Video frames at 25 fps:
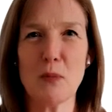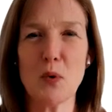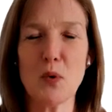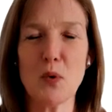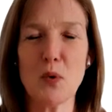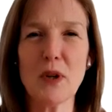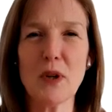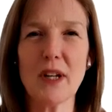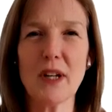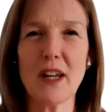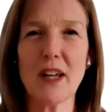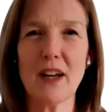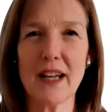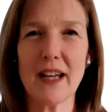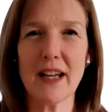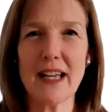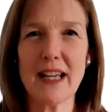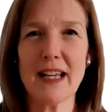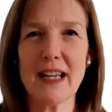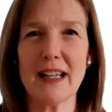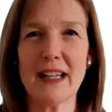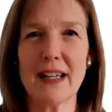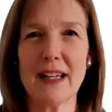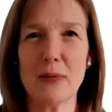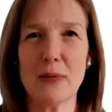more
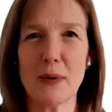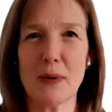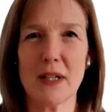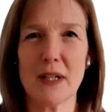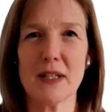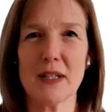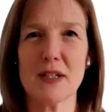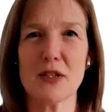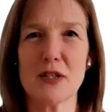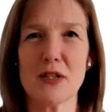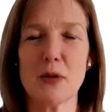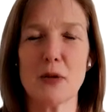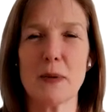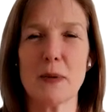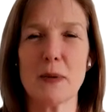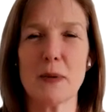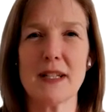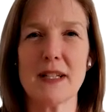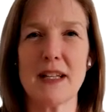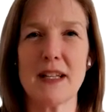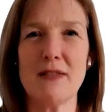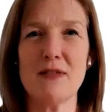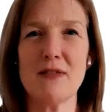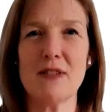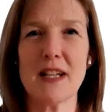likely ones to
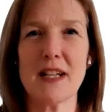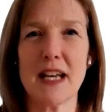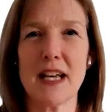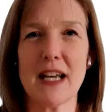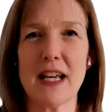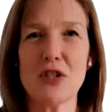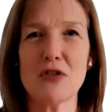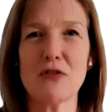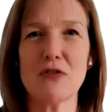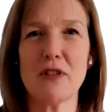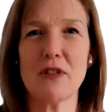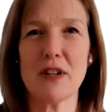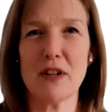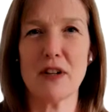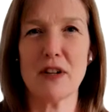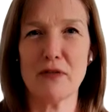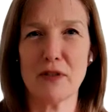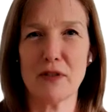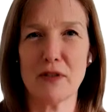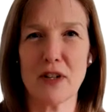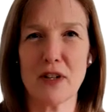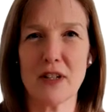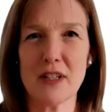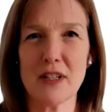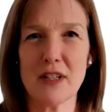perceive danger in
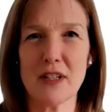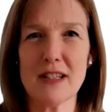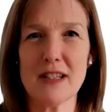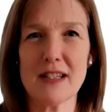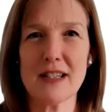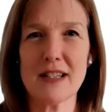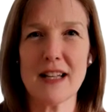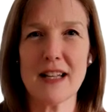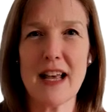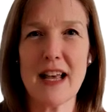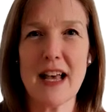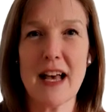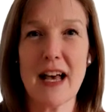advance